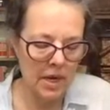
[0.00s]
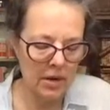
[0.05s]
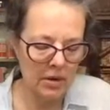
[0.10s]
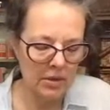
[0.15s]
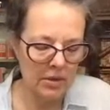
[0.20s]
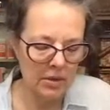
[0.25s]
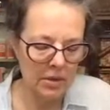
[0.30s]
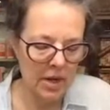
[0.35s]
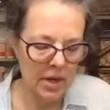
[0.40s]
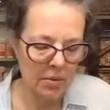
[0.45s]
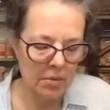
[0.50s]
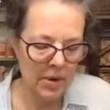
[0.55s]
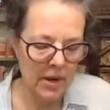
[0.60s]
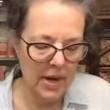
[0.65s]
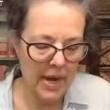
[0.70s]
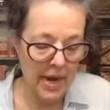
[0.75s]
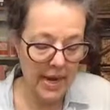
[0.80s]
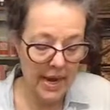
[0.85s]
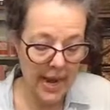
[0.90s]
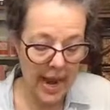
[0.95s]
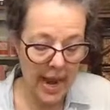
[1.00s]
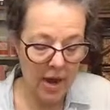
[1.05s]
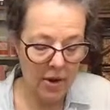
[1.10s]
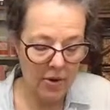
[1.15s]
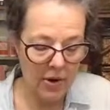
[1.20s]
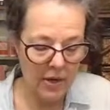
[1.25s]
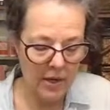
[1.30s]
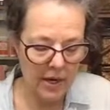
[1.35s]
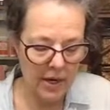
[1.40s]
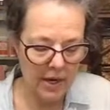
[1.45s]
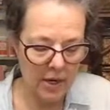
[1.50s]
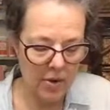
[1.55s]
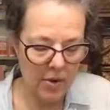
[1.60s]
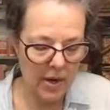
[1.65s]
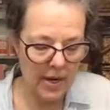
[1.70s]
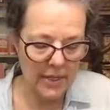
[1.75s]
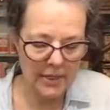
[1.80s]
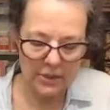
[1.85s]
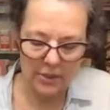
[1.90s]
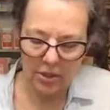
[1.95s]
air, er, an errand and I go out
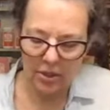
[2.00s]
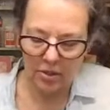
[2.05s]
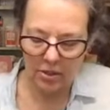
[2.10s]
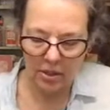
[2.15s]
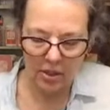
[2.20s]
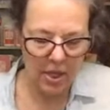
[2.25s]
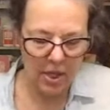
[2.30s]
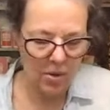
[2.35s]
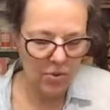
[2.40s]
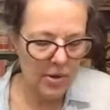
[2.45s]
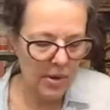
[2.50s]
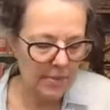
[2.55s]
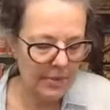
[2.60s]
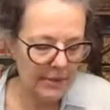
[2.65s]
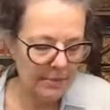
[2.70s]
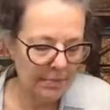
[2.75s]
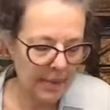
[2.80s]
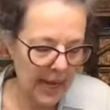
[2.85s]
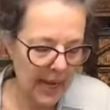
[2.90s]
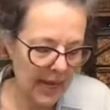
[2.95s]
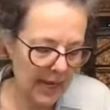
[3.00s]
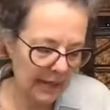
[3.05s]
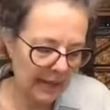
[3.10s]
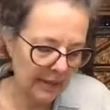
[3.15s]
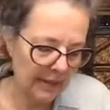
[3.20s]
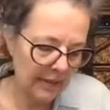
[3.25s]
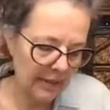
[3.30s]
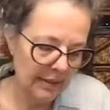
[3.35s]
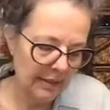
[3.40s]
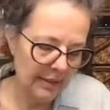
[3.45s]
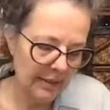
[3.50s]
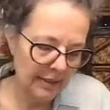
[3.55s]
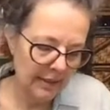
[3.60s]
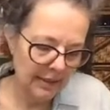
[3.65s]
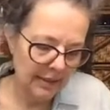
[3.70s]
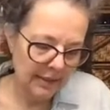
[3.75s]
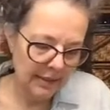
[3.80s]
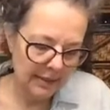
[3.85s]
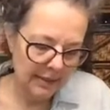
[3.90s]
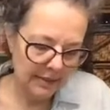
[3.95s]
and he's loading up his bike.
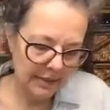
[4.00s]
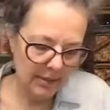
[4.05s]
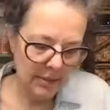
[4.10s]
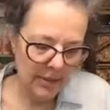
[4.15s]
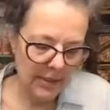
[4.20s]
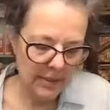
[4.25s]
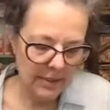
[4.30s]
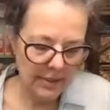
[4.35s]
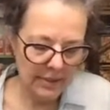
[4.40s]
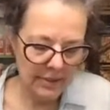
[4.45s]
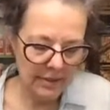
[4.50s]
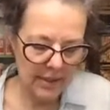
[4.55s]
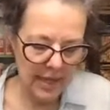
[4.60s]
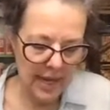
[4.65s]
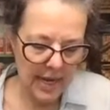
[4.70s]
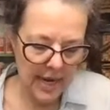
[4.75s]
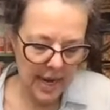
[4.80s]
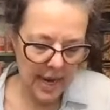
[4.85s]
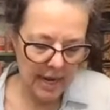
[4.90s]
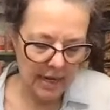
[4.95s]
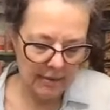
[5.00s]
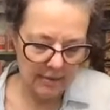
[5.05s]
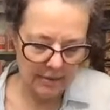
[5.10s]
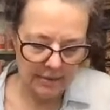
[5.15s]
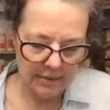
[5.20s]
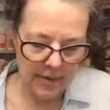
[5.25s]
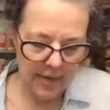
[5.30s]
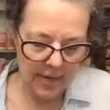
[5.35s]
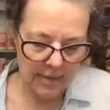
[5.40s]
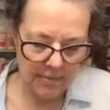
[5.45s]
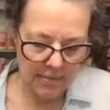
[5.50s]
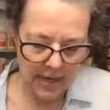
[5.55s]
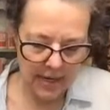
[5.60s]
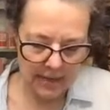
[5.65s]
So he's heading out to ride